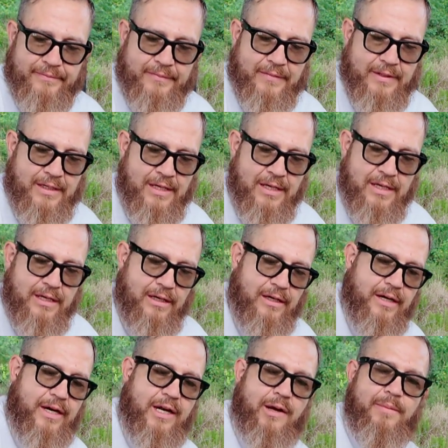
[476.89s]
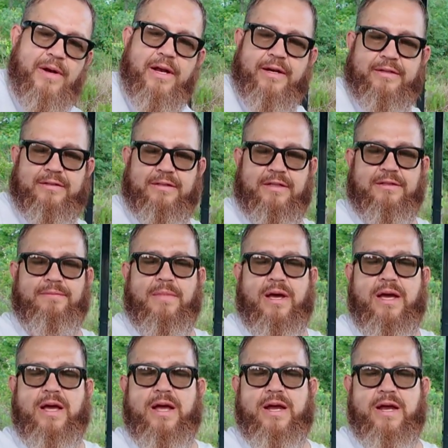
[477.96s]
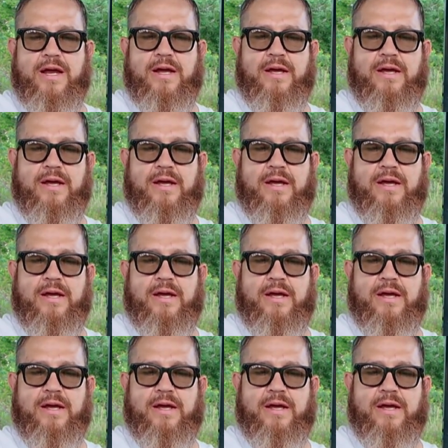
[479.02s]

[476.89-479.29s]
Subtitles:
All right, up next is my